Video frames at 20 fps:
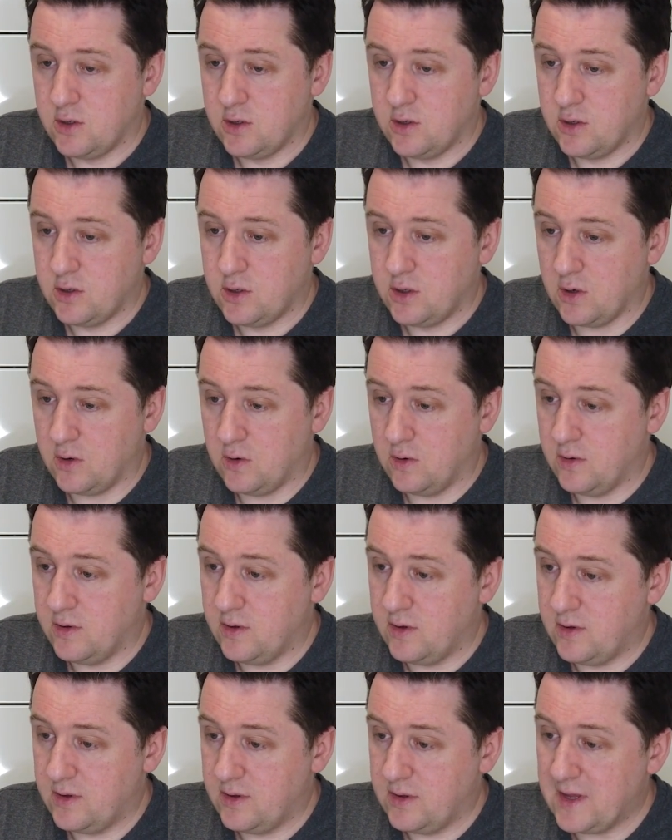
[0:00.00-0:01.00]
so
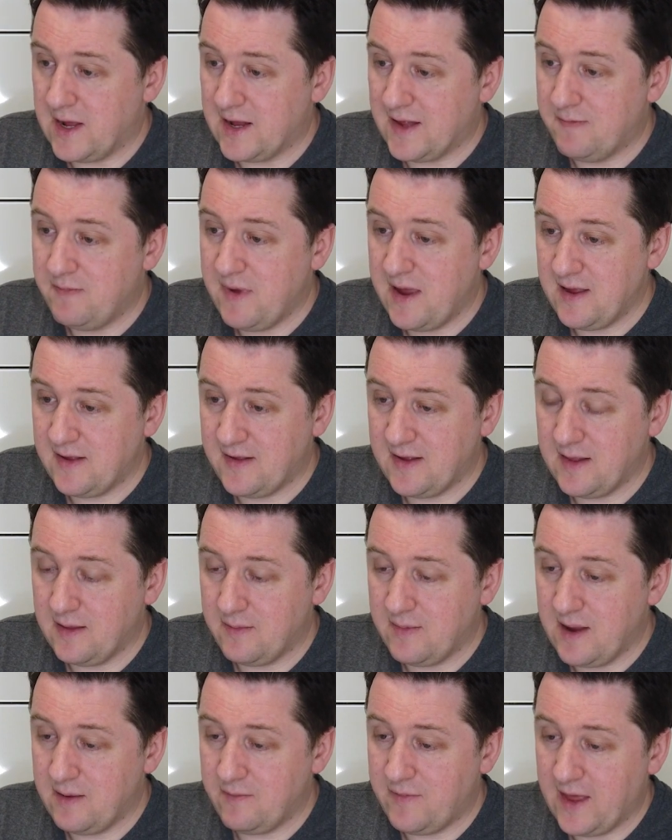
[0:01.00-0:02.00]
that's basically the
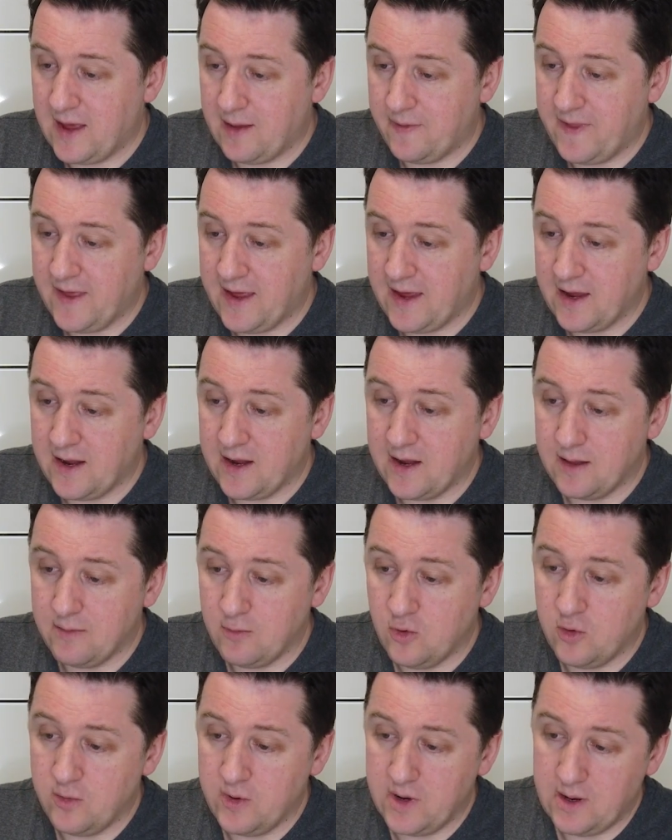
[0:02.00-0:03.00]
main thing I'm thinking at the
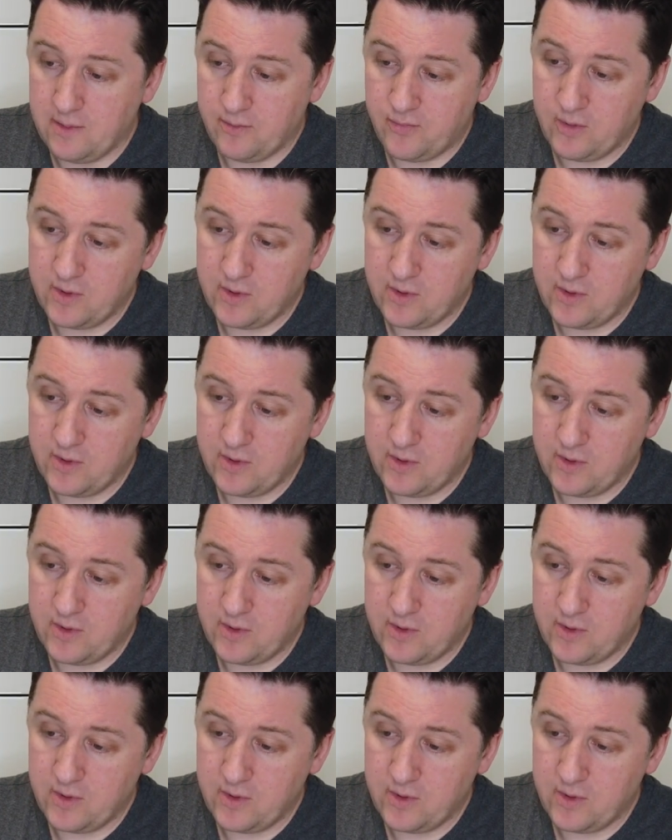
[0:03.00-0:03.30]
moment. I'm probably